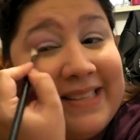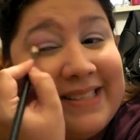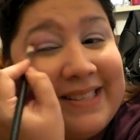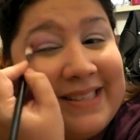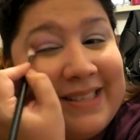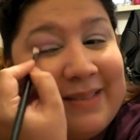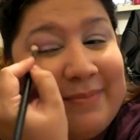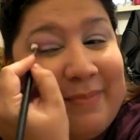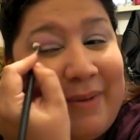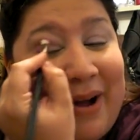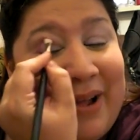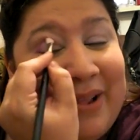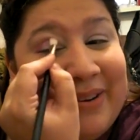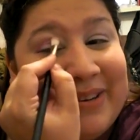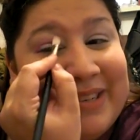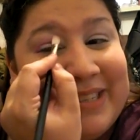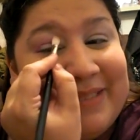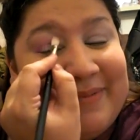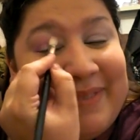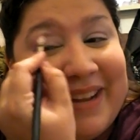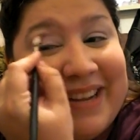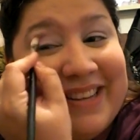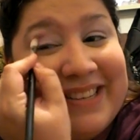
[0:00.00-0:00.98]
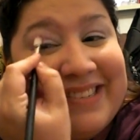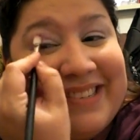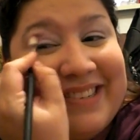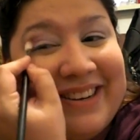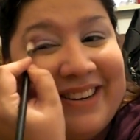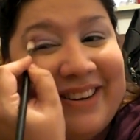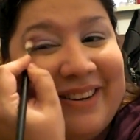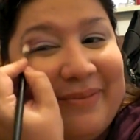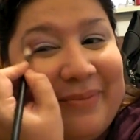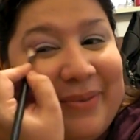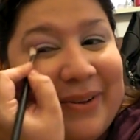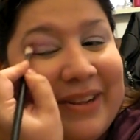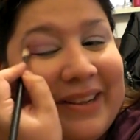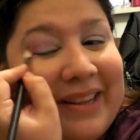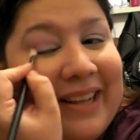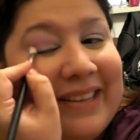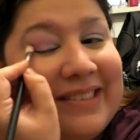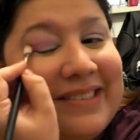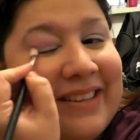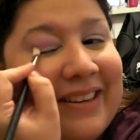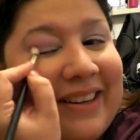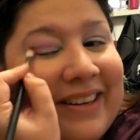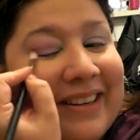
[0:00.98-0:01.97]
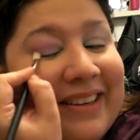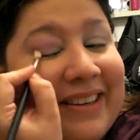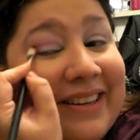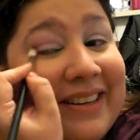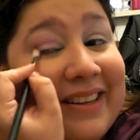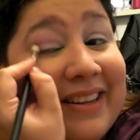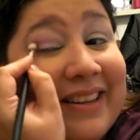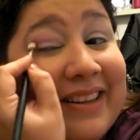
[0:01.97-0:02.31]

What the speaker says: smaller space, you're going to put less on.